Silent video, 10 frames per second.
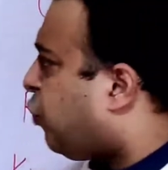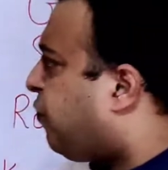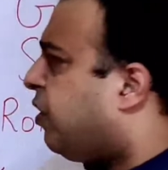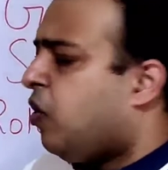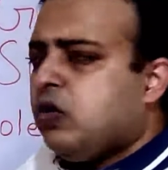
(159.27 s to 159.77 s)

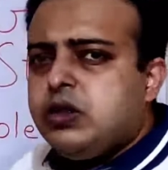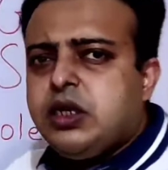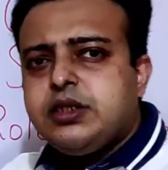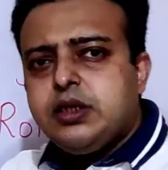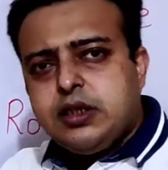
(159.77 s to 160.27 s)
of now,
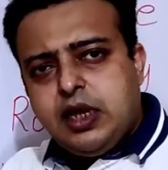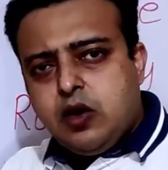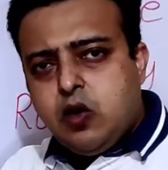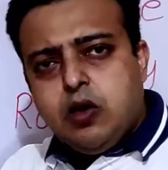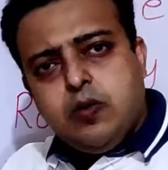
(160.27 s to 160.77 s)
there is
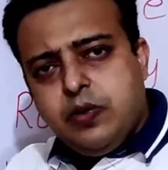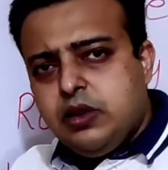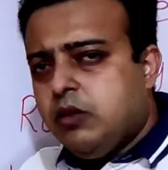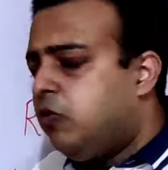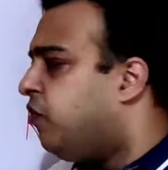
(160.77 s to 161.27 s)
nothing wrong
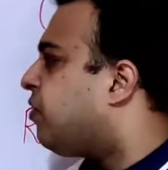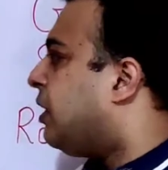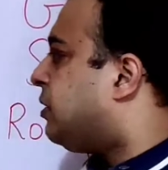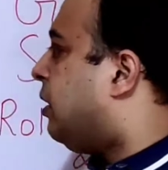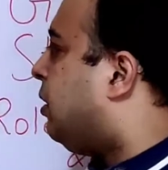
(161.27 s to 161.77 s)
with the move
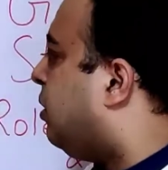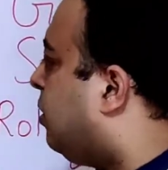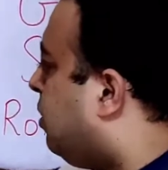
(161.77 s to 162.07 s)
castle.